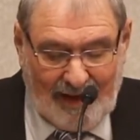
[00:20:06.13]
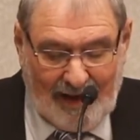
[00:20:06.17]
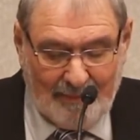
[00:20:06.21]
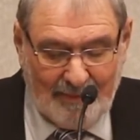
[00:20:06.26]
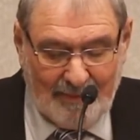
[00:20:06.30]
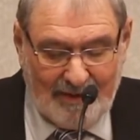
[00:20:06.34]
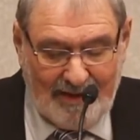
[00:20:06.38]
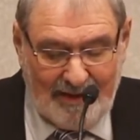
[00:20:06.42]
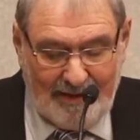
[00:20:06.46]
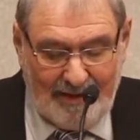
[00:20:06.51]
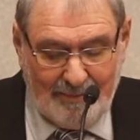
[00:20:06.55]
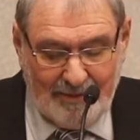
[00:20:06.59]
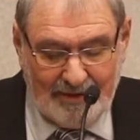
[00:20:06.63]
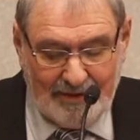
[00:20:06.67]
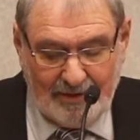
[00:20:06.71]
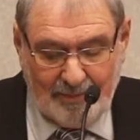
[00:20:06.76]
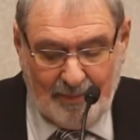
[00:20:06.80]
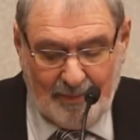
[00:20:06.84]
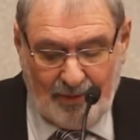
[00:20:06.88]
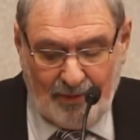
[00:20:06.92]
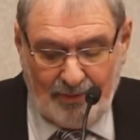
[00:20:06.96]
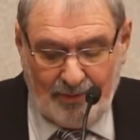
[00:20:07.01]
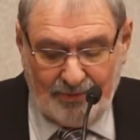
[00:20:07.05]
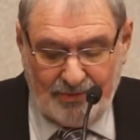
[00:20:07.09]
I became
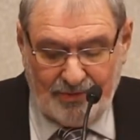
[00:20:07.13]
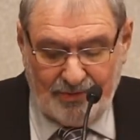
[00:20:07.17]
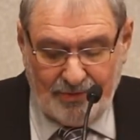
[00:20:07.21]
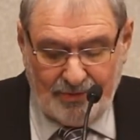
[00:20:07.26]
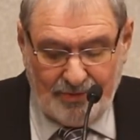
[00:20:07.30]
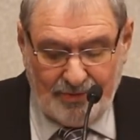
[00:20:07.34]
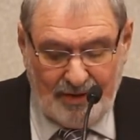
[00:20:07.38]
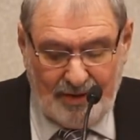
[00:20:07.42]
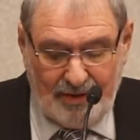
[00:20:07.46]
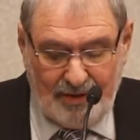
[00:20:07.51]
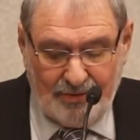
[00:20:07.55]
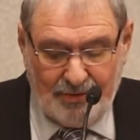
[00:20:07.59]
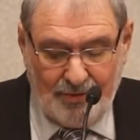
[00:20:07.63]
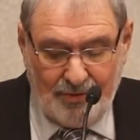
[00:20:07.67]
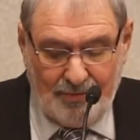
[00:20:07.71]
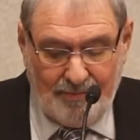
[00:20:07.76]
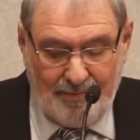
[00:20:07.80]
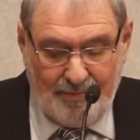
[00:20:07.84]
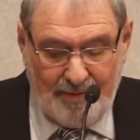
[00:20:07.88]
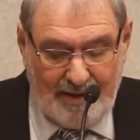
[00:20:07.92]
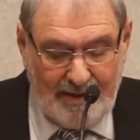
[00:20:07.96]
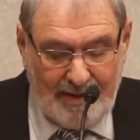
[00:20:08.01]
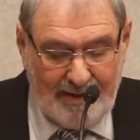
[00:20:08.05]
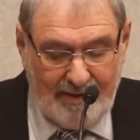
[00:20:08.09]
exposed
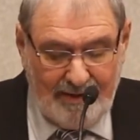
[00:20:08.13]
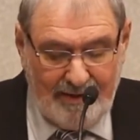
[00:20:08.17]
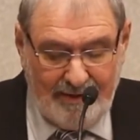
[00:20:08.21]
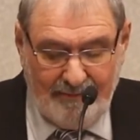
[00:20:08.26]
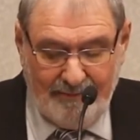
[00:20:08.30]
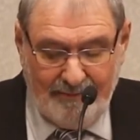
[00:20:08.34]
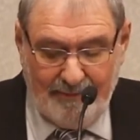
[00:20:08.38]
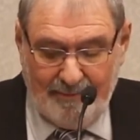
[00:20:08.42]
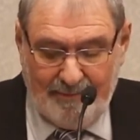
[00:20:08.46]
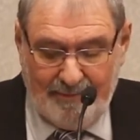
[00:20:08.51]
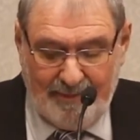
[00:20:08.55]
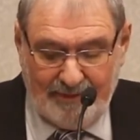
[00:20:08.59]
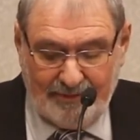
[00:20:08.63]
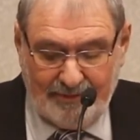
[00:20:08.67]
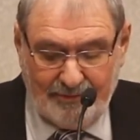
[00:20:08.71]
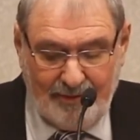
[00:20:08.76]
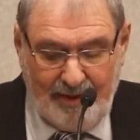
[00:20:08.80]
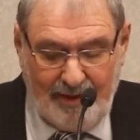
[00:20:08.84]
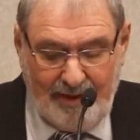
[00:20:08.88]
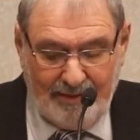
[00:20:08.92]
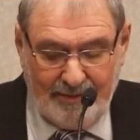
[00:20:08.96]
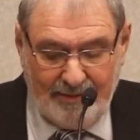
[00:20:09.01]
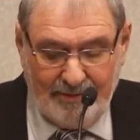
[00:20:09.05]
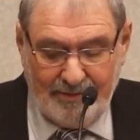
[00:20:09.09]
to many of the
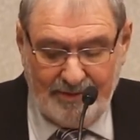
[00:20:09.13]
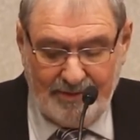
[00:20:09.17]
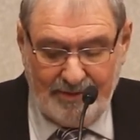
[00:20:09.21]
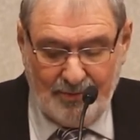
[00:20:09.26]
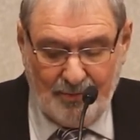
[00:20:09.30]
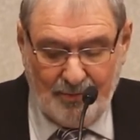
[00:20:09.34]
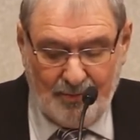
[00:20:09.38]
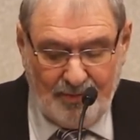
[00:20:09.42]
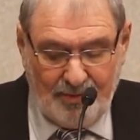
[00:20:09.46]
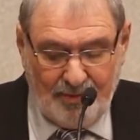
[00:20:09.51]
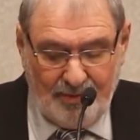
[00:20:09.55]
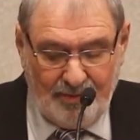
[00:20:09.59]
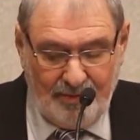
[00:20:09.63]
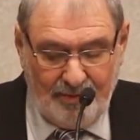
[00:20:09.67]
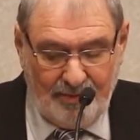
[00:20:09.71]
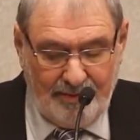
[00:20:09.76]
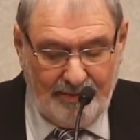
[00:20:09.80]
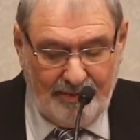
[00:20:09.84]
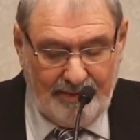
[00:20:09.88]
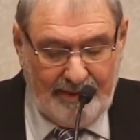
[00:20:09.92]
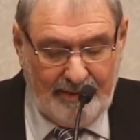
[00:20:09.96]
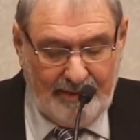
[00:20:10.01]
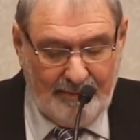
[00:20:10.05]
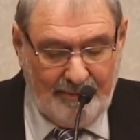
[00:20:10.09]
best writers in the
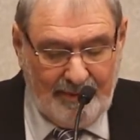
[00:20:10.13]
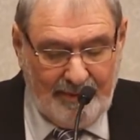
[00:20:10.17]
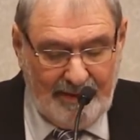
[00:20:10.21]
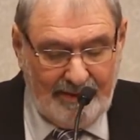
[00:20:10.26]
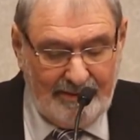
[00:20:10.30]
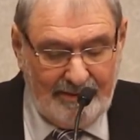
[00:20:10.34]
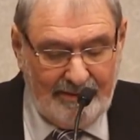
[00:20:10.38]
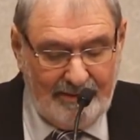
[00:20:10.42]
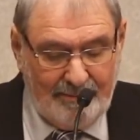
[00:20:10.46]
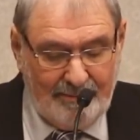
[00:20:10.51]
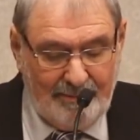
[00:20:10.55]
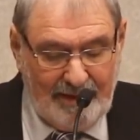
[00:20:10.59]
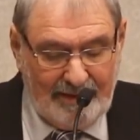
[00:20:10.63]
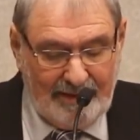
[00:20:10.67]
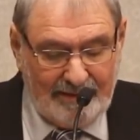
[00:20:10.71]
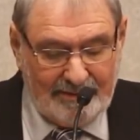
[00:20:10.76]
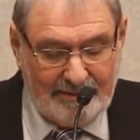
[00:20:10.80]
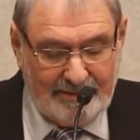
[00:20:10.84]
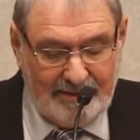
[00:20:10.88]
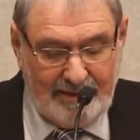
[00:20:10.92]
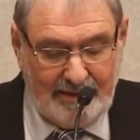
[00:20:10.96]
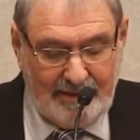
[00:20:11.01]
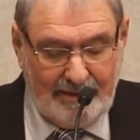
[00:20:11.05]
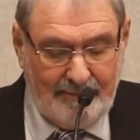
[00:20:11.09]
world and abandoned my
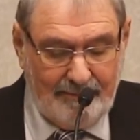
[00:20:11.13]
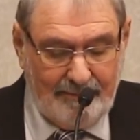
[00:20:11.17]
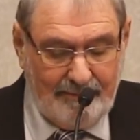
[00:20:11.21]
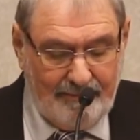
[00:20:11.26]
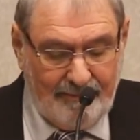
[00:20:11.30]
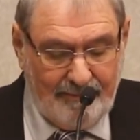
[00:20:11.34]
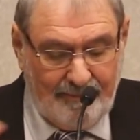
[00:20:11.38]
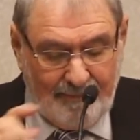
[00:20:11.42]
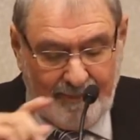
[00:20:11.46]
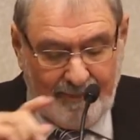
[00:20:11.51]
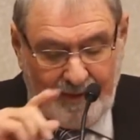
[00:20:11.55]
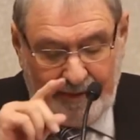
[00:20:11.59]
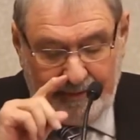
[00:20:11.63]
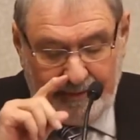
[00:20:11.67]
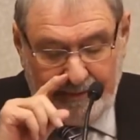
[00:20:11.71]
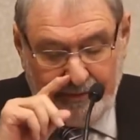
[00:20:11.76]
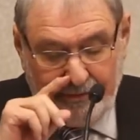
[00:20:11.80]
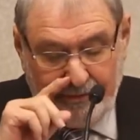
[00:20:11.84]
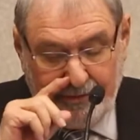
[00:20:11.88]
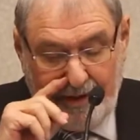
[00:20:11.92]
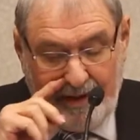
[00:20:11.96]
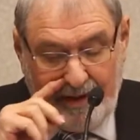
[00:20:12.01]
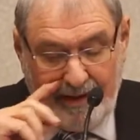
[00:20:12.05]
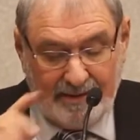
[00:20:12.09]
scheme
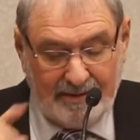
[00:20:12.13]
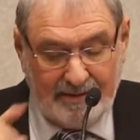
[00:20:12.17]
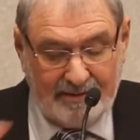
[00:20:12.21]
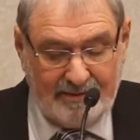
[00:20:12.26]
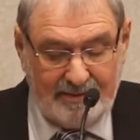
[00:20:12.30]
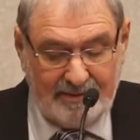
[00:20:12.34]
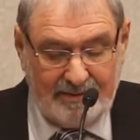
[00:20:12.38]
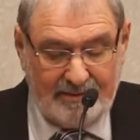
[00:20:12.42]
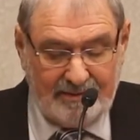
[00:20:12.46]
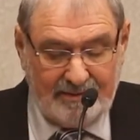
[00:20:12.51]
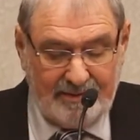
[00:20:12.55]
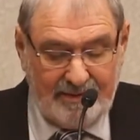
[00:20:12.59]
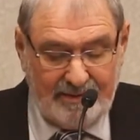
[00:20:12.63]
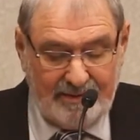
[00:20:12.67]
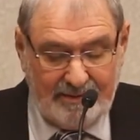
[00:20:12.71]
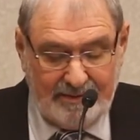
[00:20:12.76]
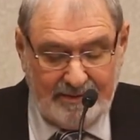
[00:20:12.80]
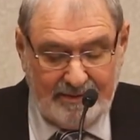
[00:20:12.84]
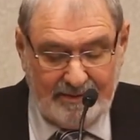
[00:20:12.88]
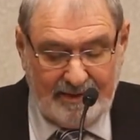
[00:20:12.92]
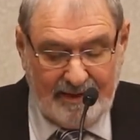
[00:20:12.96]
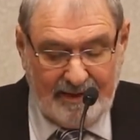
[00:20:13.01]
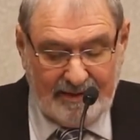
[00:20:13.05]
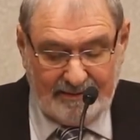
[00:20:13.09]
to try to
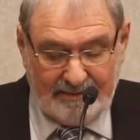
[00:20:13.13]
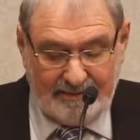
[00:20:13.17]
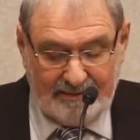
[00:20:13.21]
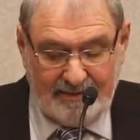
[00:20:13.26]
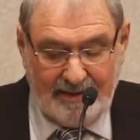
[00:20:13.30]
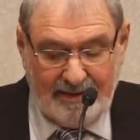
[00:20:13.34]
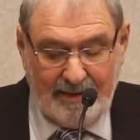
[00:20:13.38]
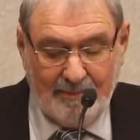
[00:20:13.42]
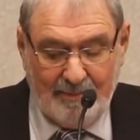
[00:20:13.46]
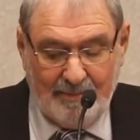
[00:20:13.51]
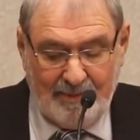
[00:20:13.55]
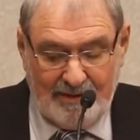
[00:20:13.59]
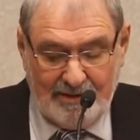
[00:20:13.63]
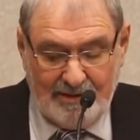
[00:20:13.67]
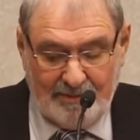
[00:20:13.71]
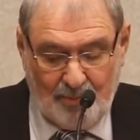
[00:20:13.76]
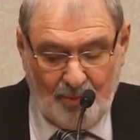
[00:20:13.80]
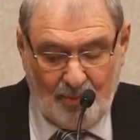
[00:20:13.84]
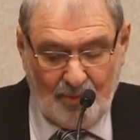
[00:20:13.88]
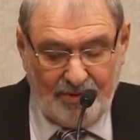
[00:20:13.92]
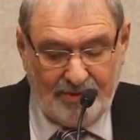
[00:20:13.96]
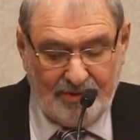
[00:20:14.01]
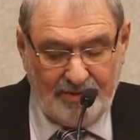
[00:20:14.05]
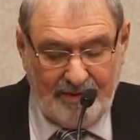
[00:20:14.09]
succeed the Texas AP
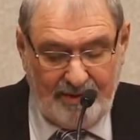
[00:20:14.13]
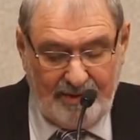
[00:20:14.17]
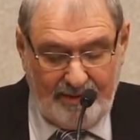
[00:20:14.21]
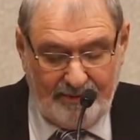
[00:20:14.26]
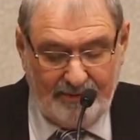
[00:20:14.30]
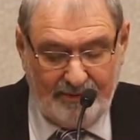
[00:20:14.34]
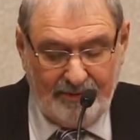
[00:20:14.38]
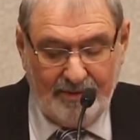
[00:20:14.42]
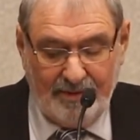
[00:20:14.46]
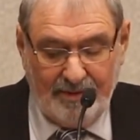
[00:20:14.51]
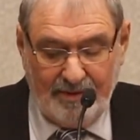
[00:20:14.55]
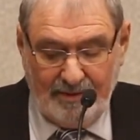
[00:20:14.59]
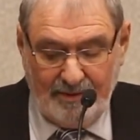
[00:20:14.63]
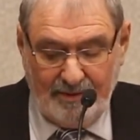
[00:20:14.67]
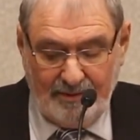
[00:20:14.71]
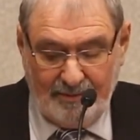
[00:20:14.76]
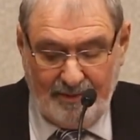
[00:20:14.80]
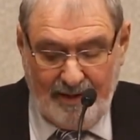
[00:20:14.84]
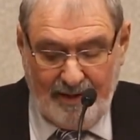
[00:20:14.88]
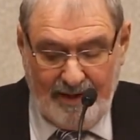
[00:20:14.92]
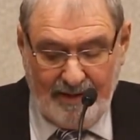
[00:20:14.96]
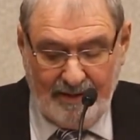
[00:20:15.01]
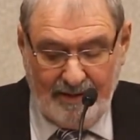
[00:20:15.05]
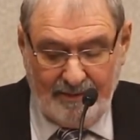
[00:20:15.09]
sports editor,
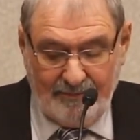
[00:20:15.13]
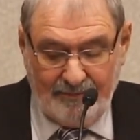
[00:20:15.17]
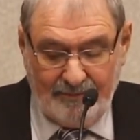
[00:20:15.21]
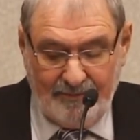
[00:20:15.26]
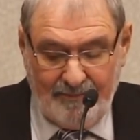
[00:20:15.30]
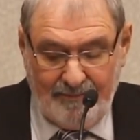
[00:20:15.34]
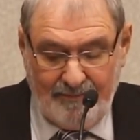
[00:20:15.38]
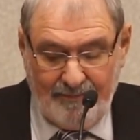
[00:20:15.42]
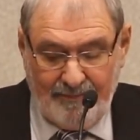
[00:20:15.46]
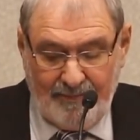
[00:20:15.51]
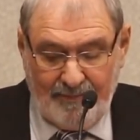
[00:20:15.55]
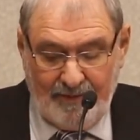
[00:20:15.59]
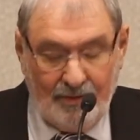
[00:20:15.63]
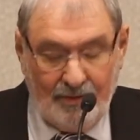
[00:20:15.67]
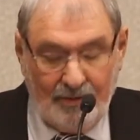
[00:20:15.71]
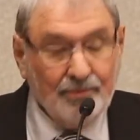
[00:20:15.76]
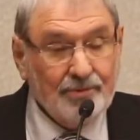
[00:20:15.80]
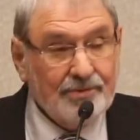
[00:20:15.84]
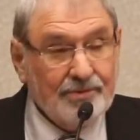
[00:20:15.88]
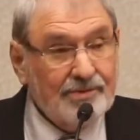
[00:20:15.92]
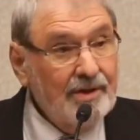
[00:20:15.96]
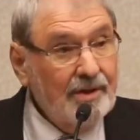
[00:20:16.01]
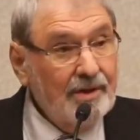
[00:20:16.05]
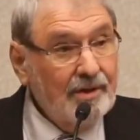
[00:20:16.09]
Harold Ratliff,
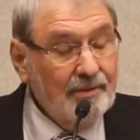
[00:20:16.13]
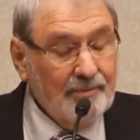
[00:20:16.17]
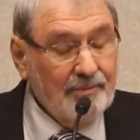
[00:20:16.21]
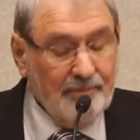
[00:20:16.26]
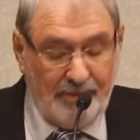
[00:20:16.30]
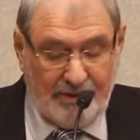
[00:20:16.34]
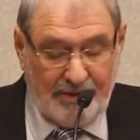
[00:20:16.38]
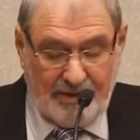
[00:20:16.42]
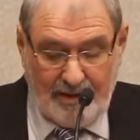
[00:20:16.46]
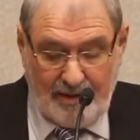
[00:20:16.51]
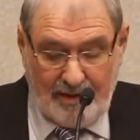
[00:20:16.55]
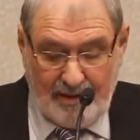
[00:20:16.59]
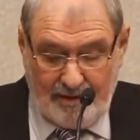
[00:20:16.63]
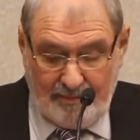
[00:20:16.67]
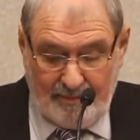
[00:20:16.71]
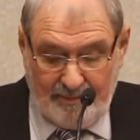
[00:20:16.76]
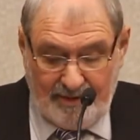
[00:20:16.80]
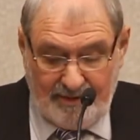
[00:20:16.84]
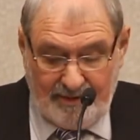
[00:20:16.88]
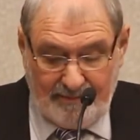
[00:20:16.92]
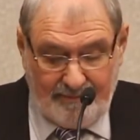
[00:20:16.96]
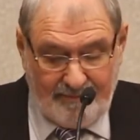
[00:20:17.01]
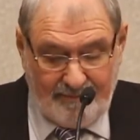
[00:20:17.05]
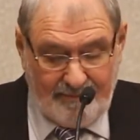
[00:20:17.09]
who was nearing
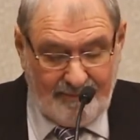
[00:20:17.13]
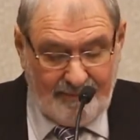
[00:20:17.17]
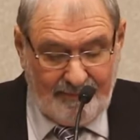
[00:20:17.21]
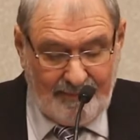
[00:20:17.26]
retirement.